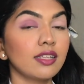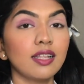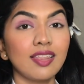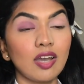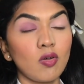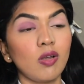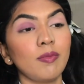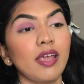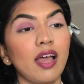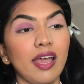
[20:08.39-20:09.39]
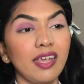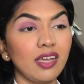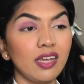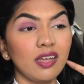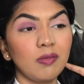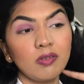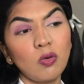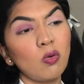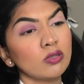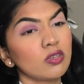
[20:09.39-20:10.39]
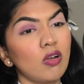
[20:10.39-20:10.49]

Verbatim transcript: Other than that, all my eye, nose,